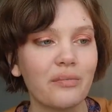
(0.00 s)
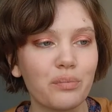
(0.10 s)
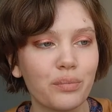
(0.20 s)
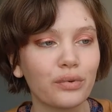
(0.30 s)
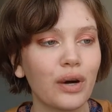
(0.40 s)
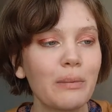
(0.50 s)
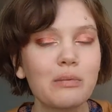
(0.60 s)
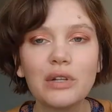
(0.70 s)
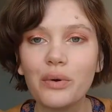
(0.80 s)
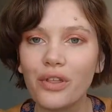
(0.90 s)
I'm
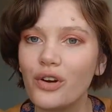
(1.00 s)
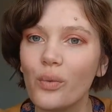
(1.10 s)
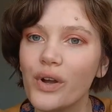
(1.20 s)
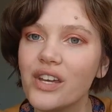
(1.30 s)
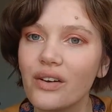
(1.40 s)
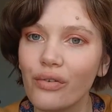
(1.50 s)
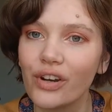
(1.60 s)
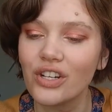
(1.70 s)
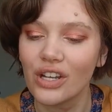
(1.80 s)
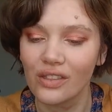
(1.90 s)
probably within a week of
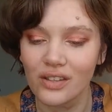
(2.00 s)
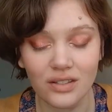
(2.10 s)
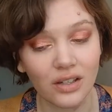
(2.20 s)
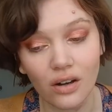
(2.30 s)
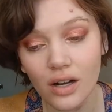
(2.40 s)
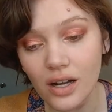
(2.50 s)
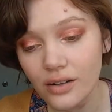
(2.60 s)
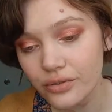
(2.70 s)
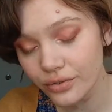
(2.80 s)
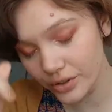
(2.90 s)
finishing this thing
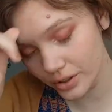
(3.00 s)
off.